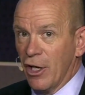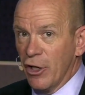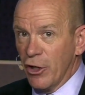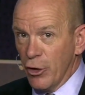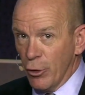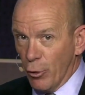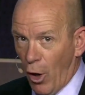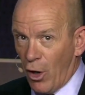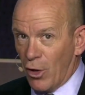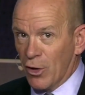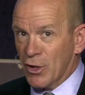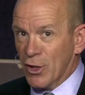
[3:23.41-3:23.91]

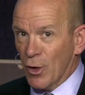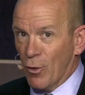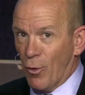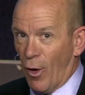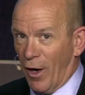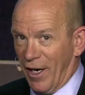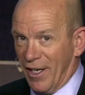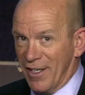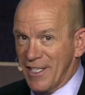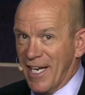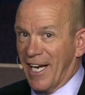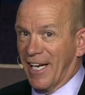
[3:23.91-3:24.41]
you also
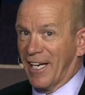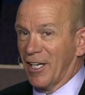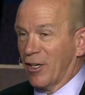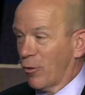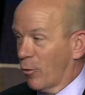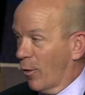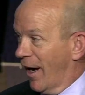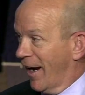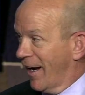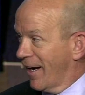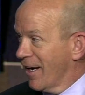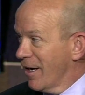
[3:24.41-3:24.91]
want to take it
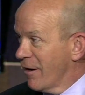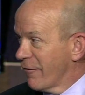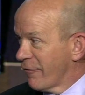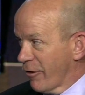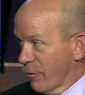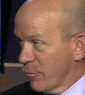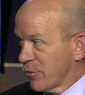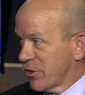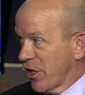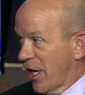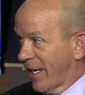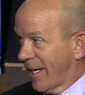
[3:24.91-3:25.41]
away
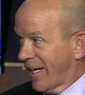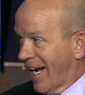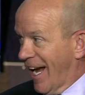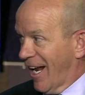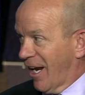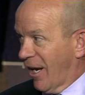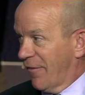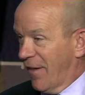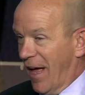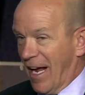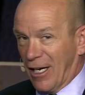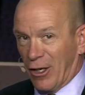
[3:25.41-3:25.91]
from Jake Allen.